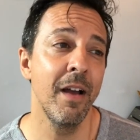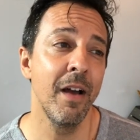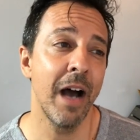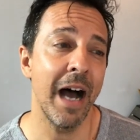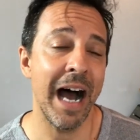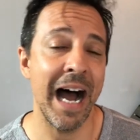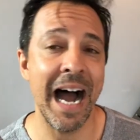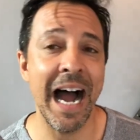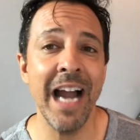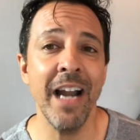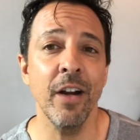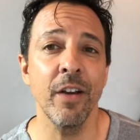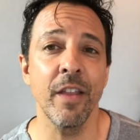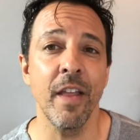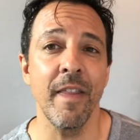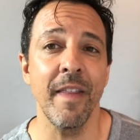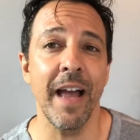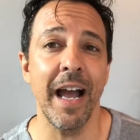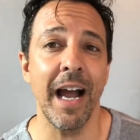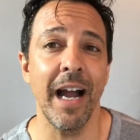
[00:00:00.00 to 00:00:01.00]
higher
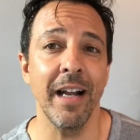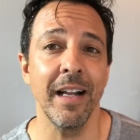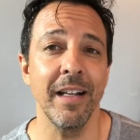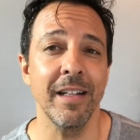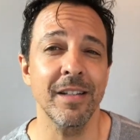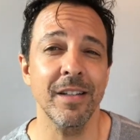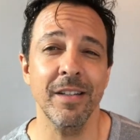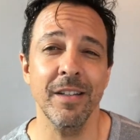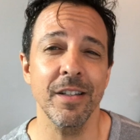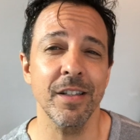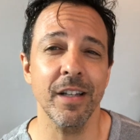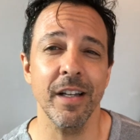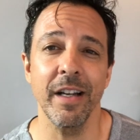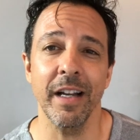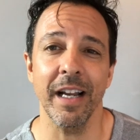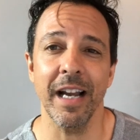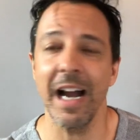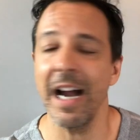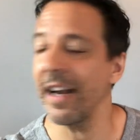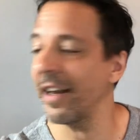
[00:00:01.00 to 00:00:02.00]
than that, it's just going
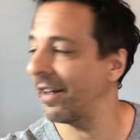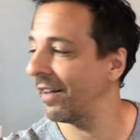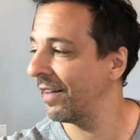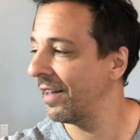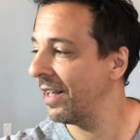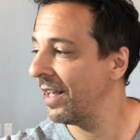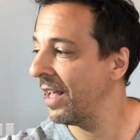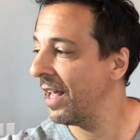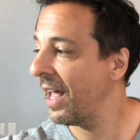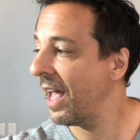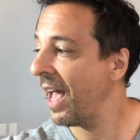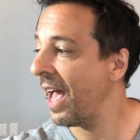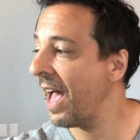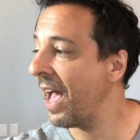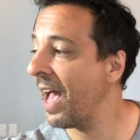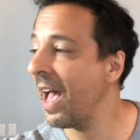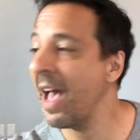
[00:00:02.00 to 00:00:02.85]
to kind of, hey,